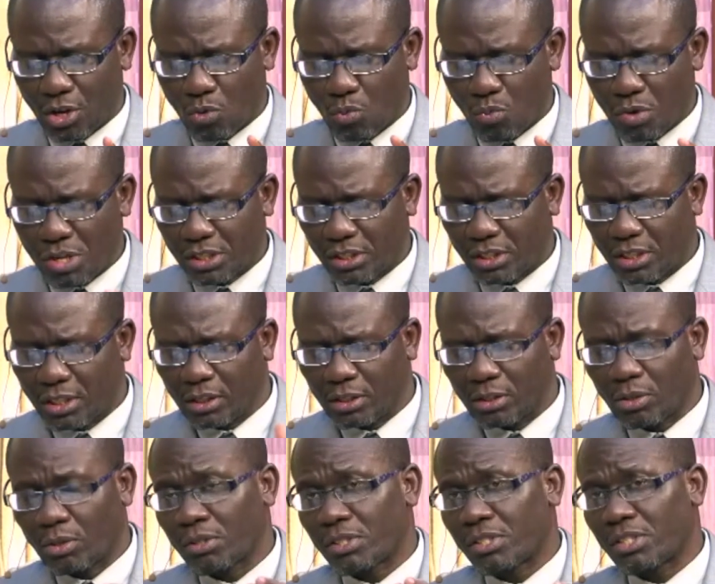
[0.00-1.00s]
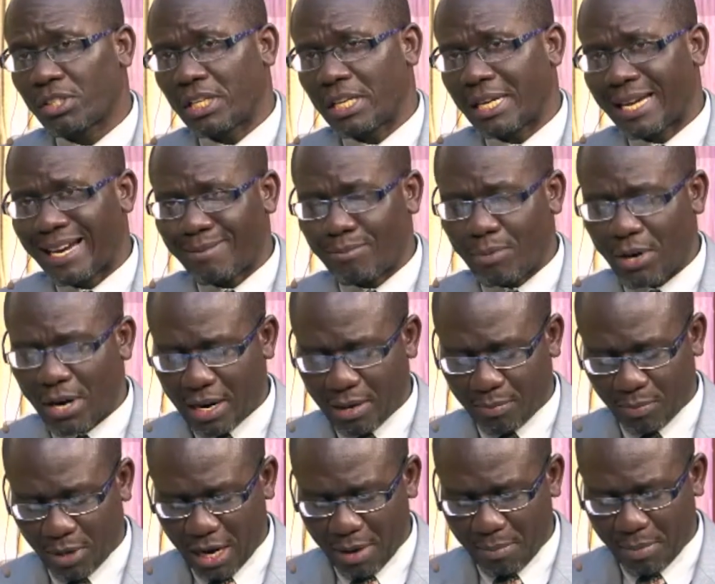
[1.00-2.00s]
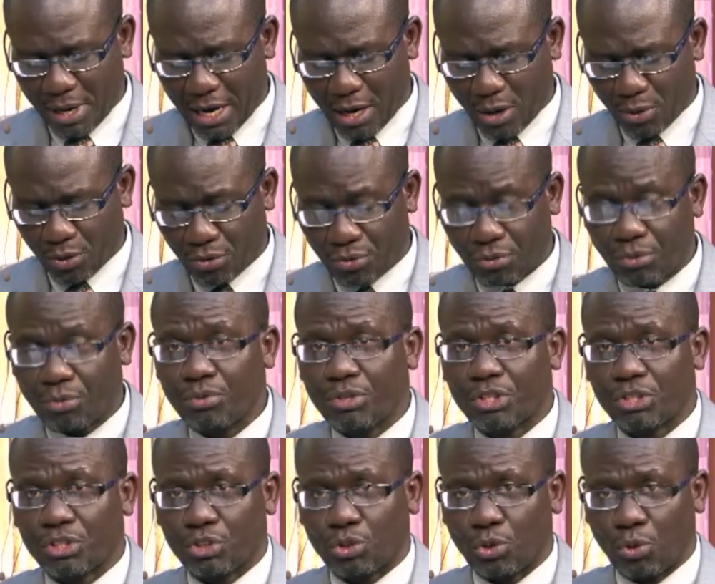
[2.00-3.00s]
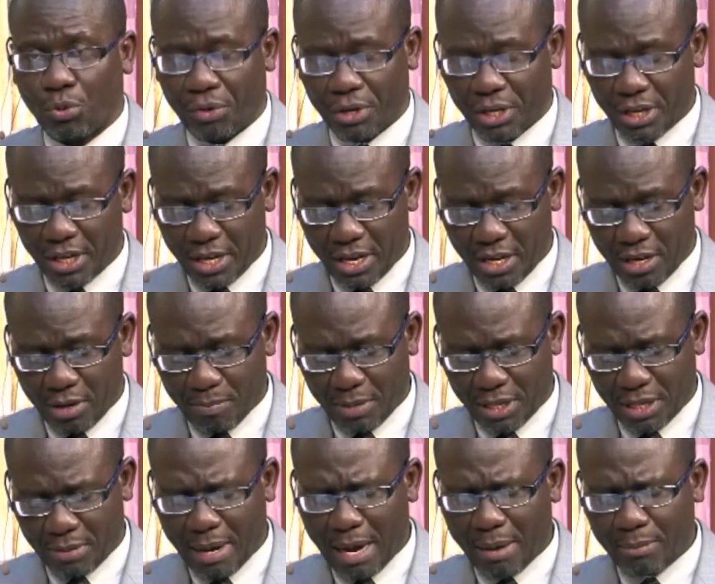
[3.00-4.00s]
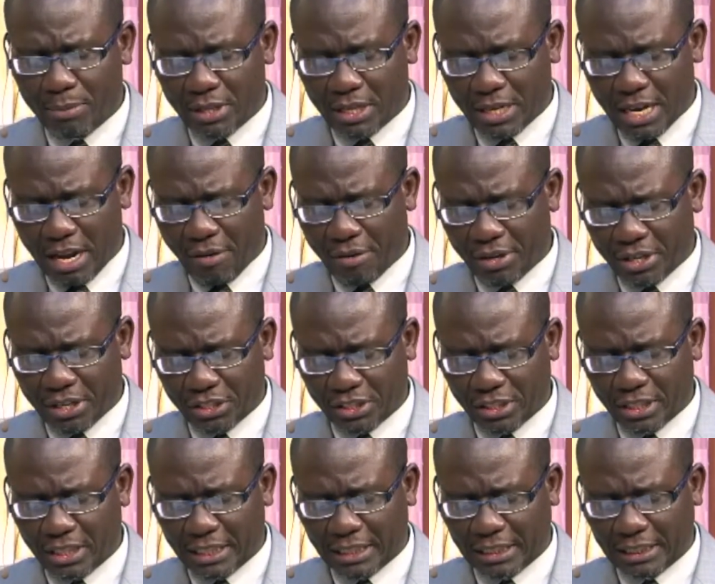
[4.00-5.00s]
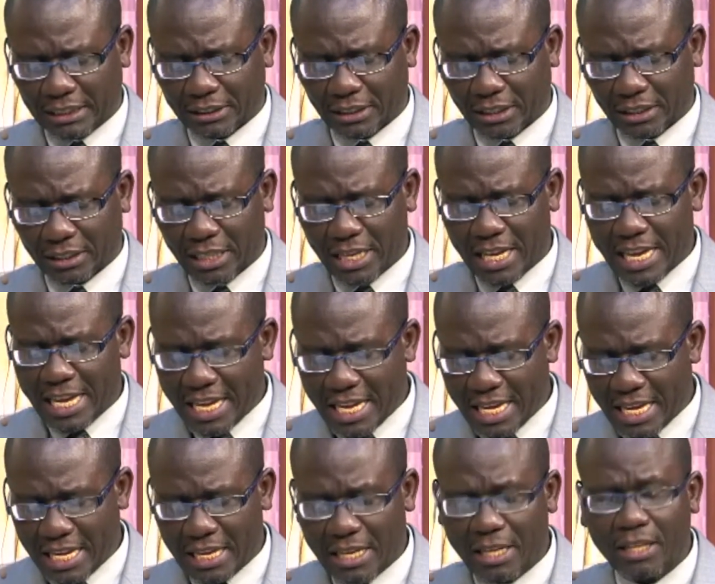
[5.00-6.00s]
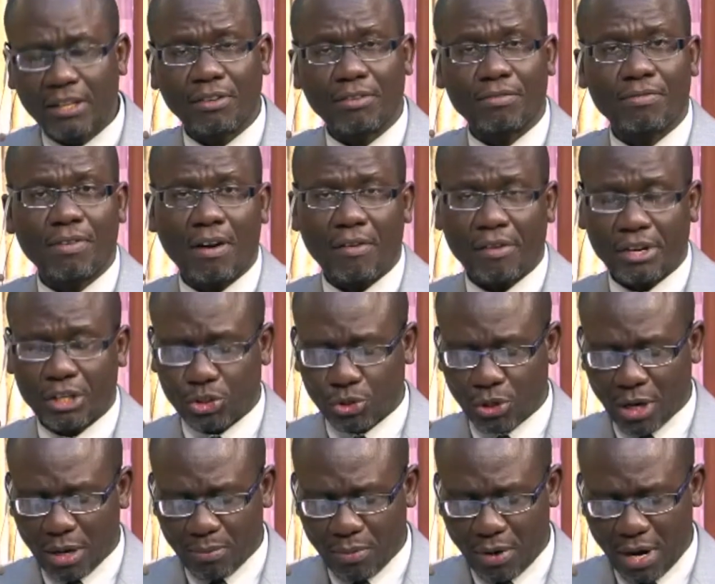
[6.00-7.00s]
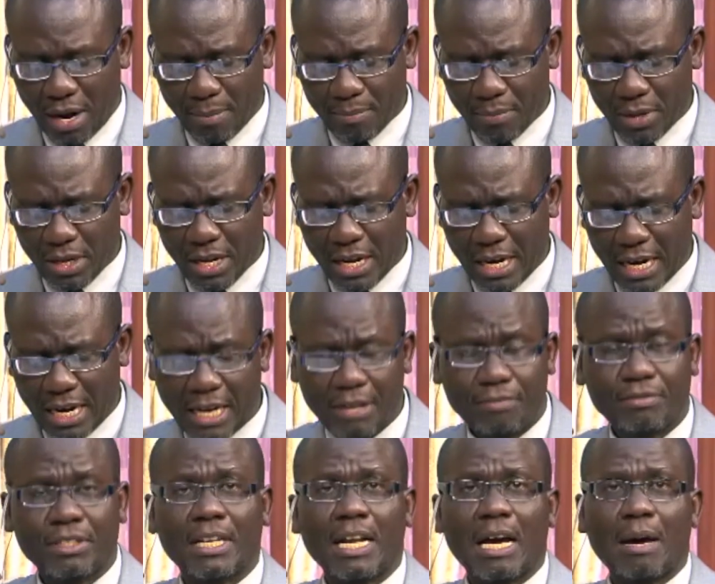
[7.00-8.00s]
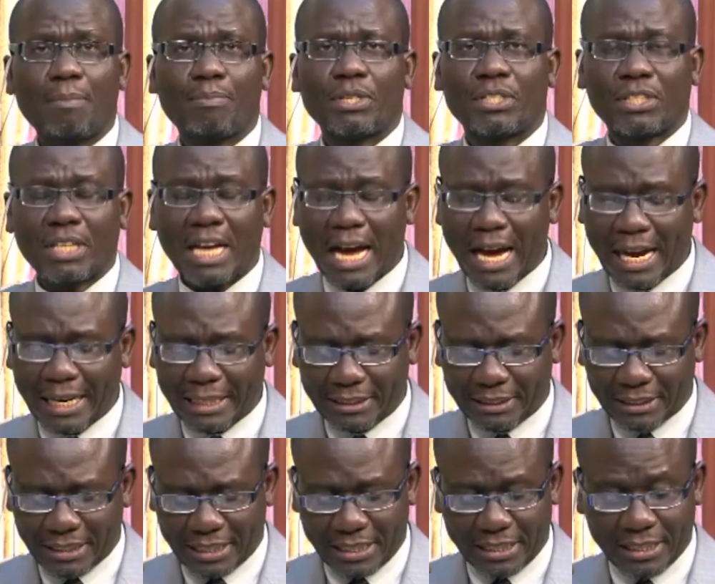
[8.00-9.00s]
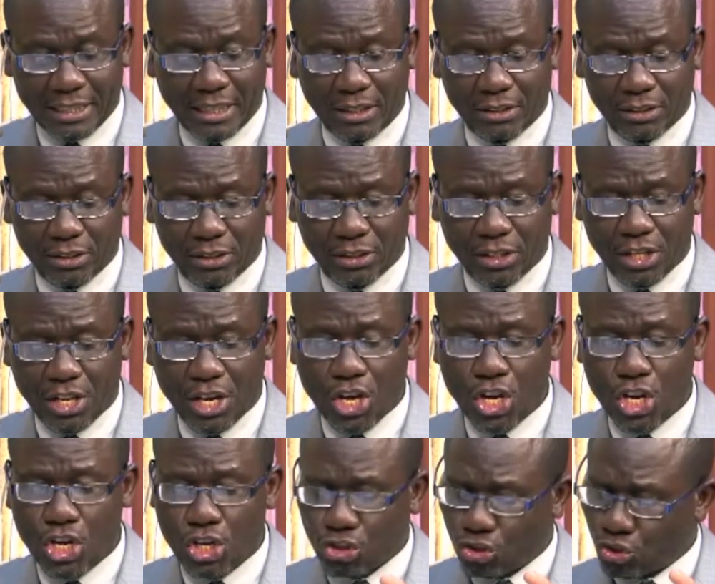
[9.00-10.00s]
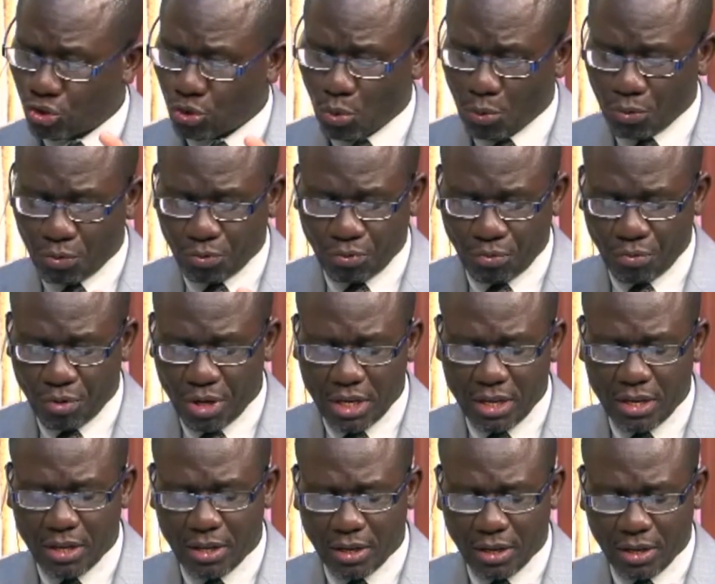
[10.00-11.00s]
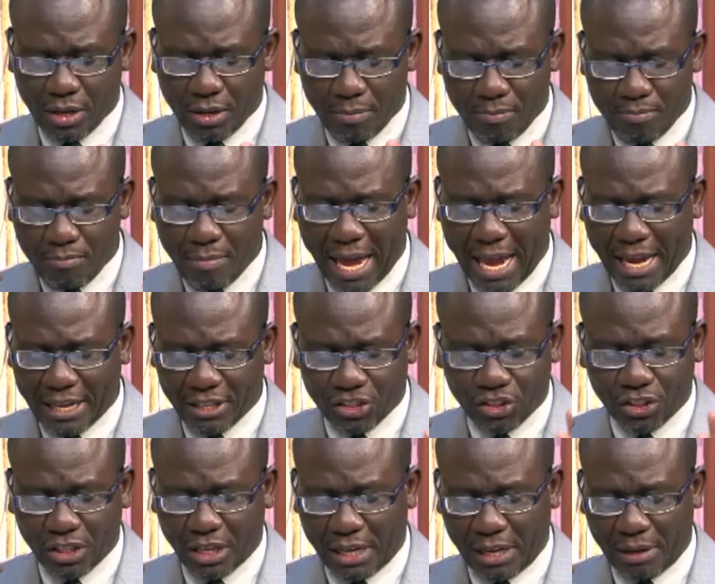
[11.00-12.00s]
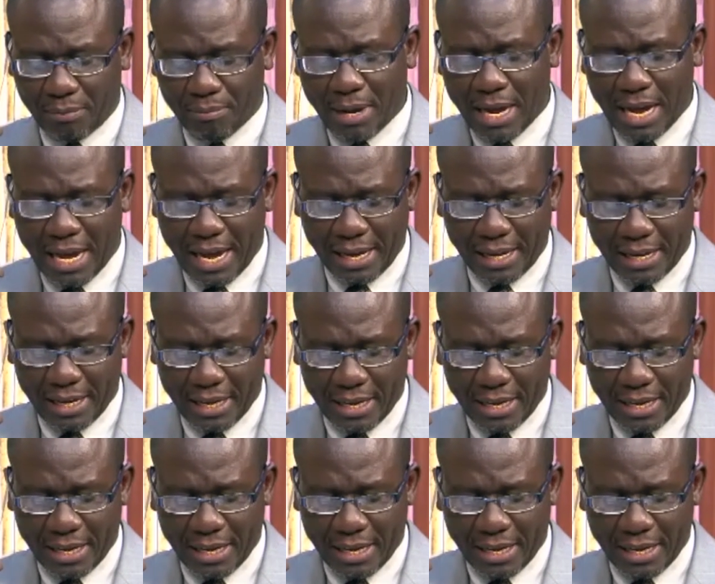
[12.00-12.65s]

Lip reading: We still don't see Abraham coming out through the story, but the narrator is telling us that he, referring to Abraham, lifted up his eyes, and he tells us he saw three men standing by.